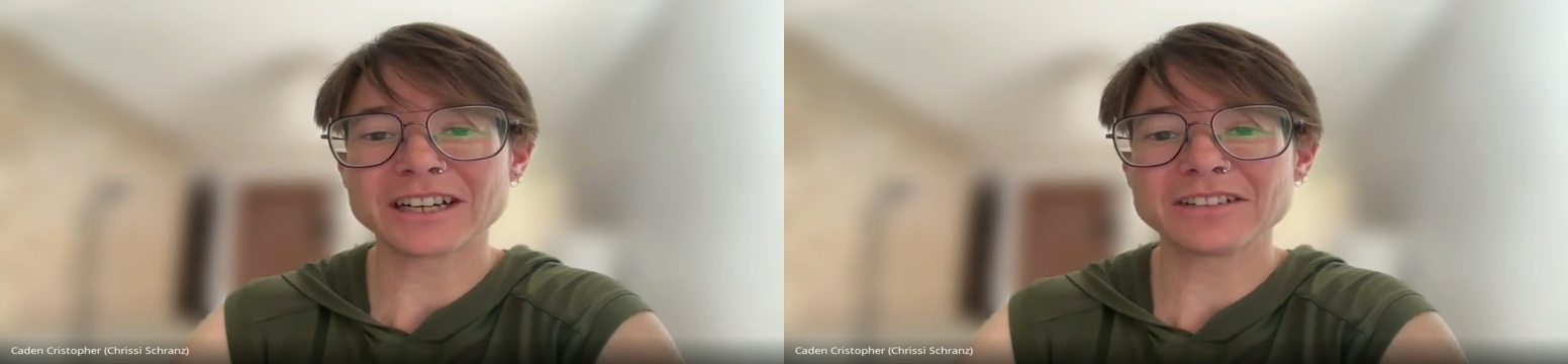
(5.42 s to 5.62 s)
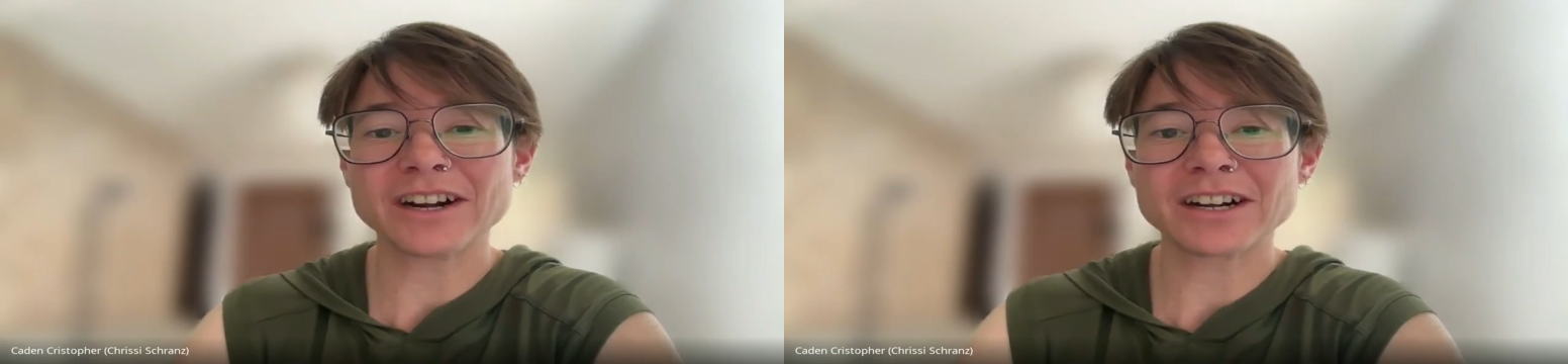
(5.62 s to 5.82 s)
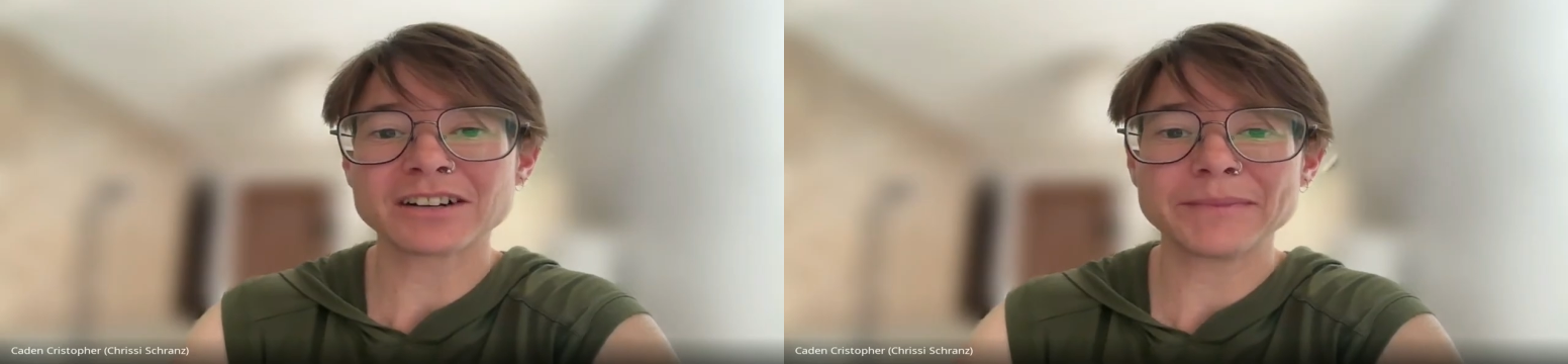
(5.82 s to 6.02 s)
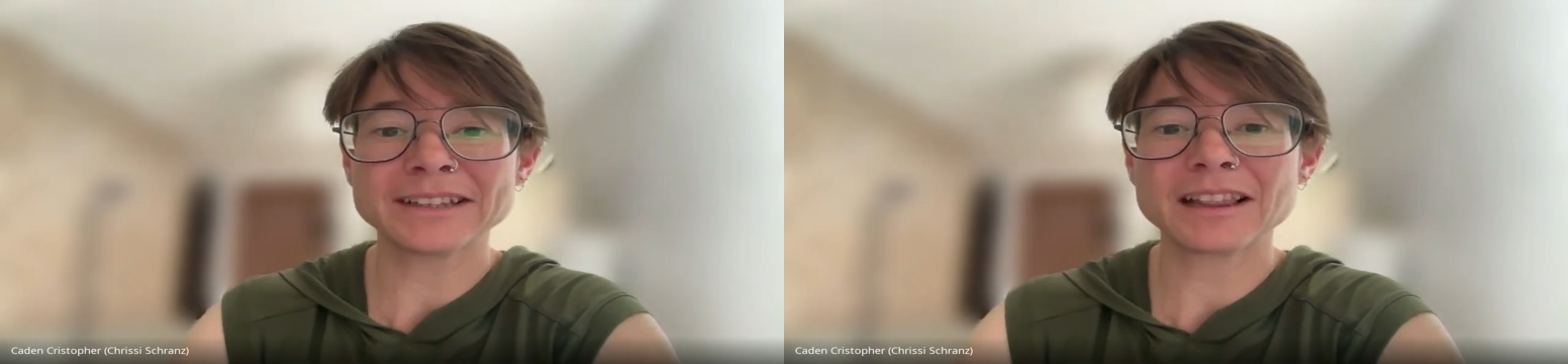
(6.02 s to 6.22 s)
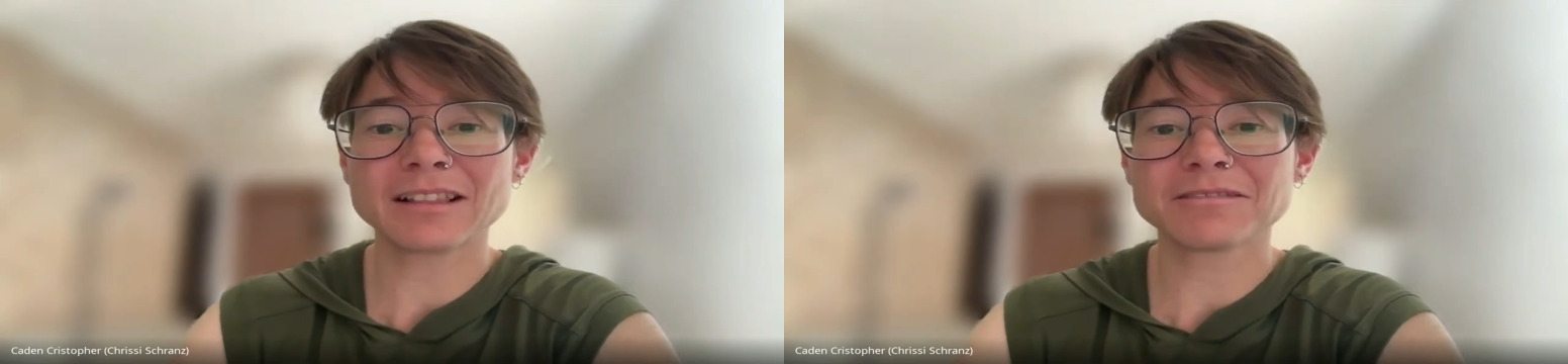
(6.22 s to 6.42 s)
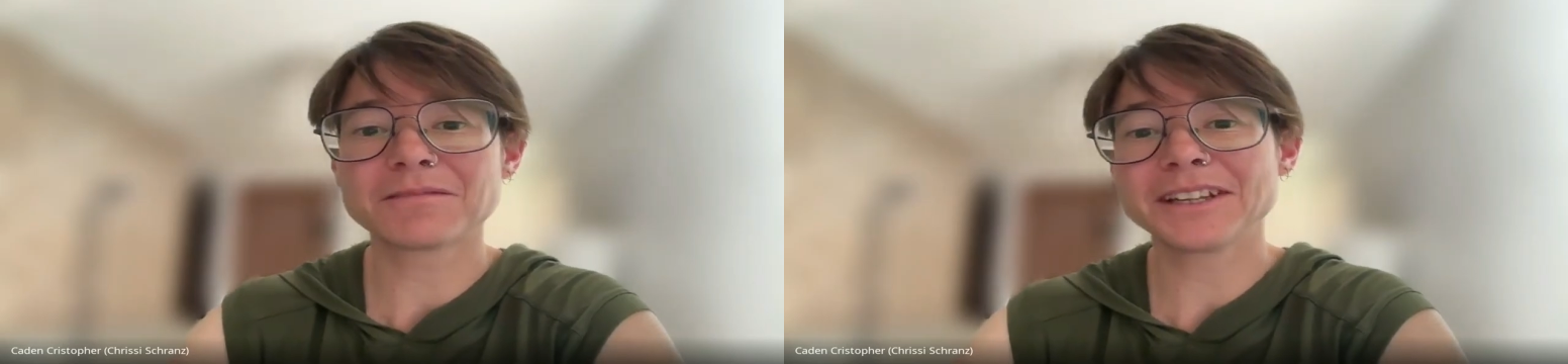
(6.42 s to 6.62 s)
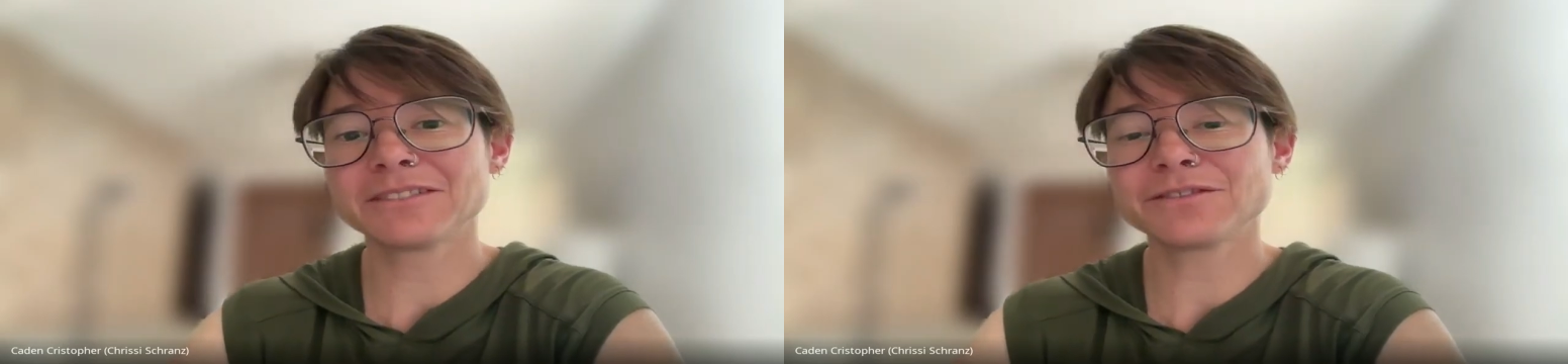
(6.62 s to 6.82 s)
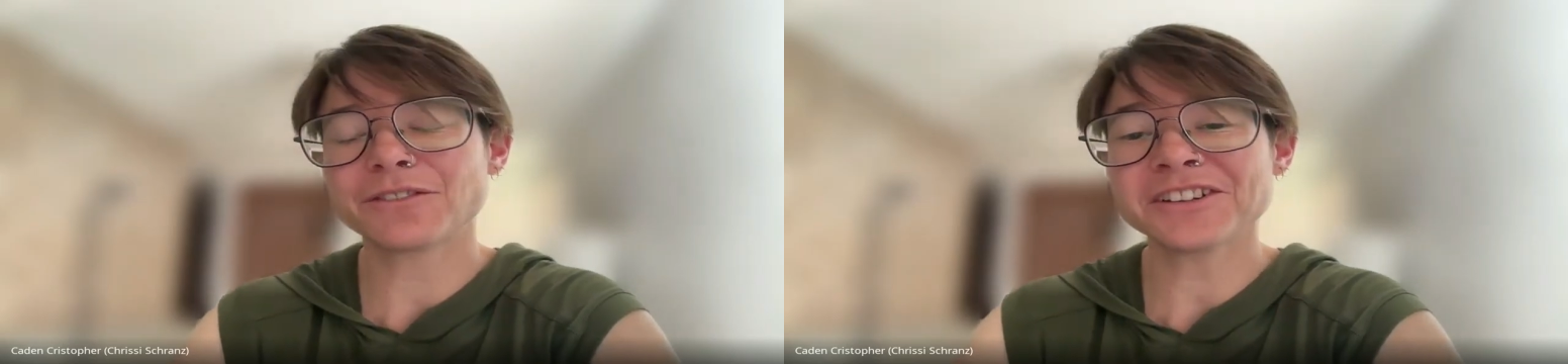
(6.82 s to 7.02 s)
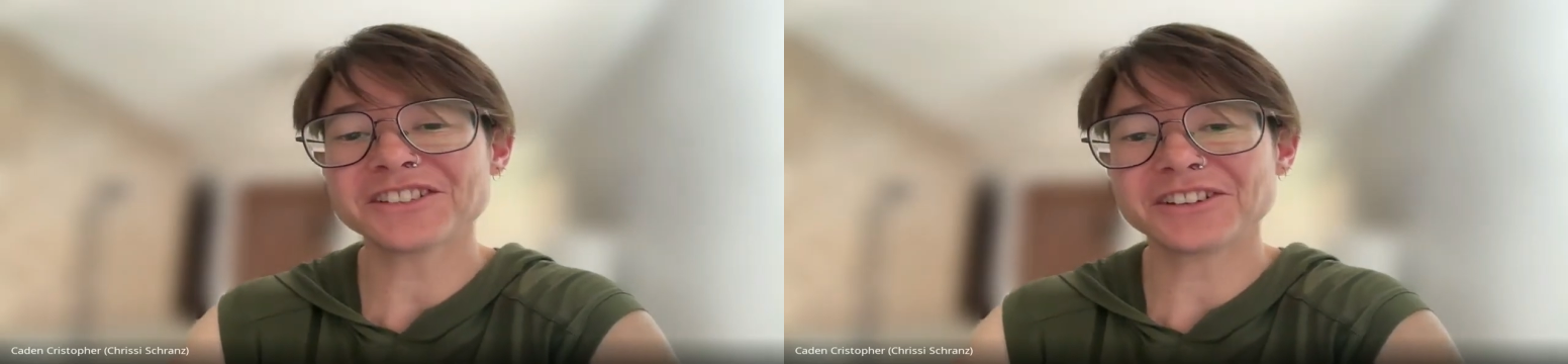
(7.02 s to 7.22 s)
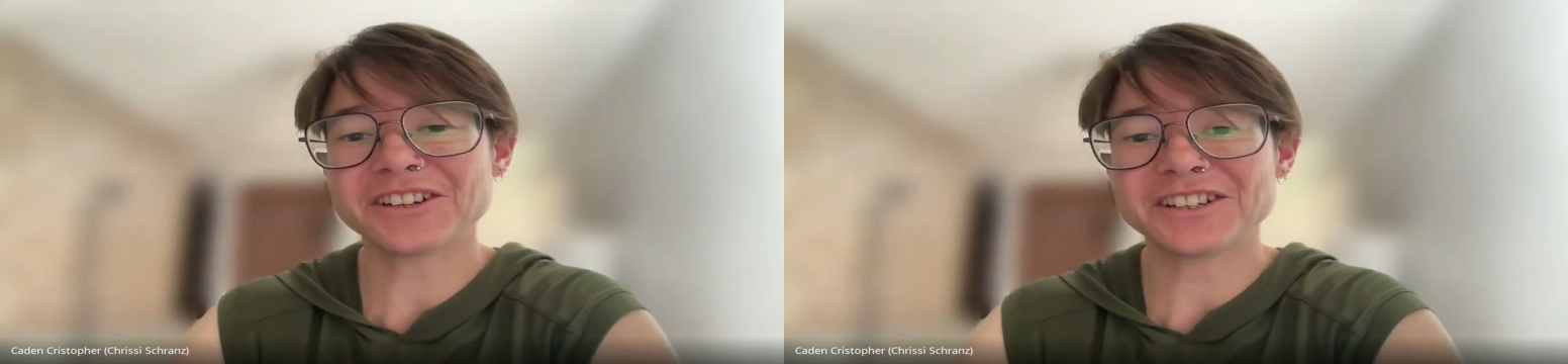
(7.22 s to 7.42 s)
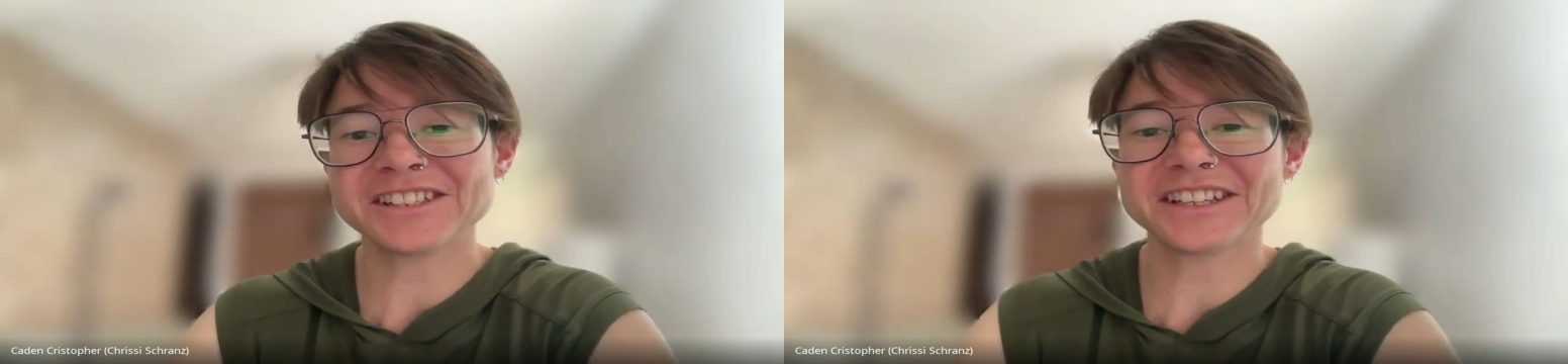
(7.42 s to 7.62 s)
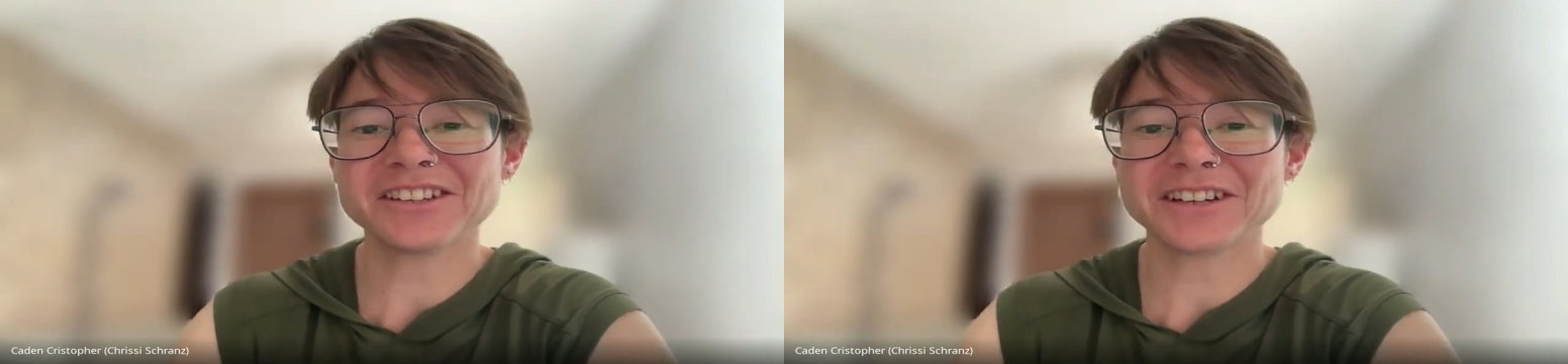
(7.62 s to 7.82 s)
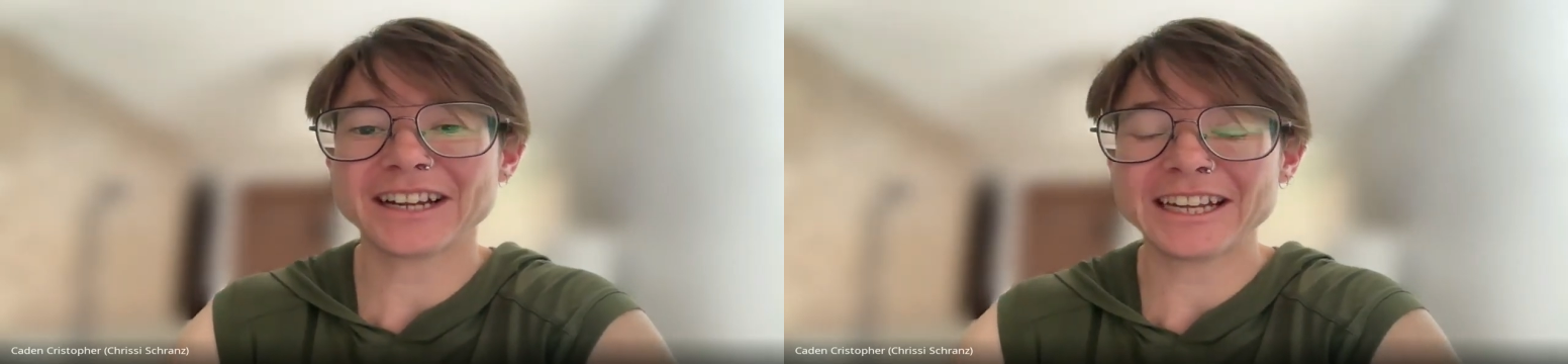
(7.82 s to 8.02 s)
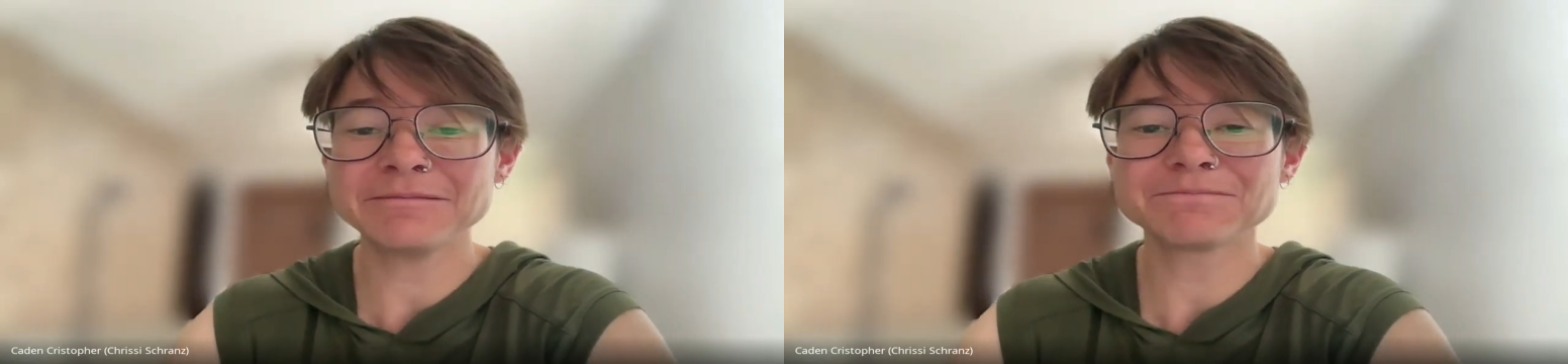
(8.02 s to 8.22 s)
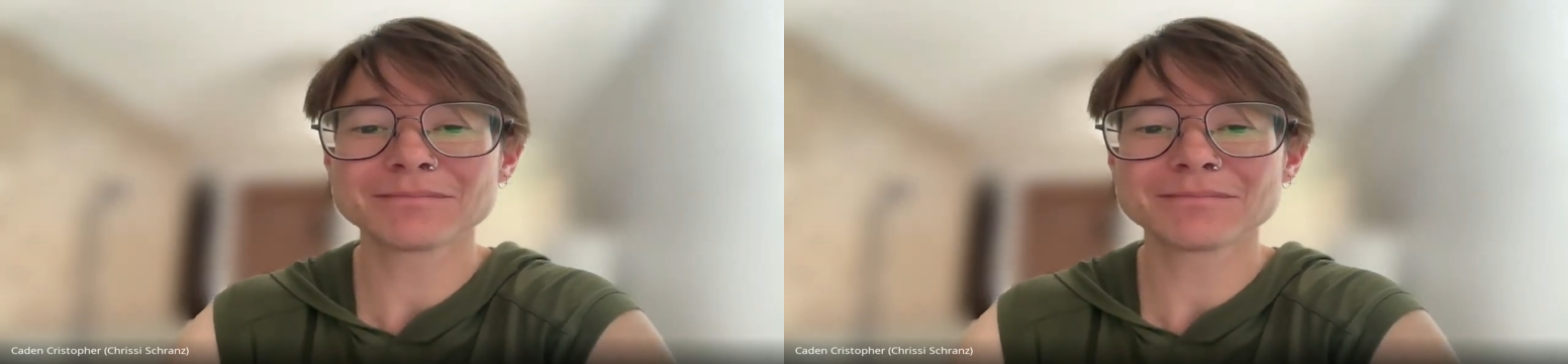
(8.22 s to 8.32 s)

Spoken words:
environmental reinforcers Q&A.